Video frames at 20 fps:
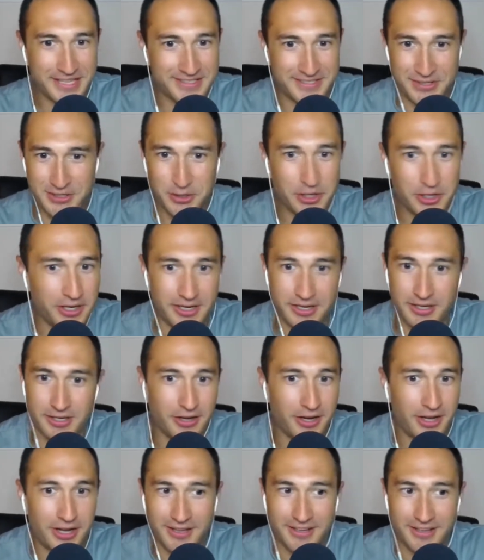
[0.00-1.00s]
against good, and you're
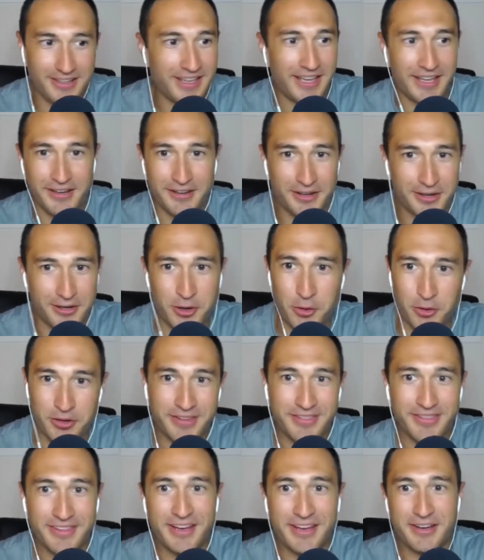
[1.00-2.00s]
not, yeah, you're not going in
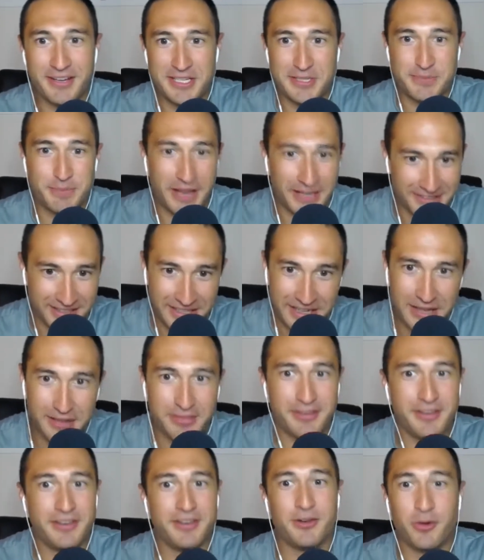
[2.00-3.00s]
there expecting
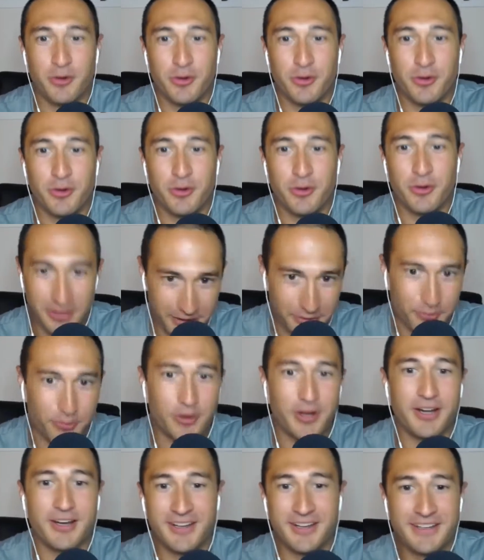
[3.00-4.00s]
anything. You're going into the
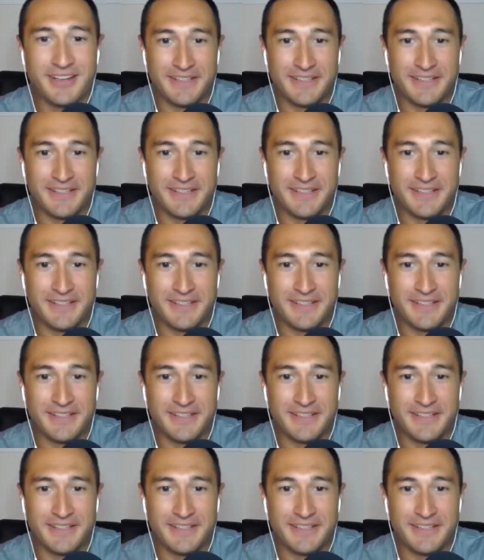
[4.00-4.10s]
work.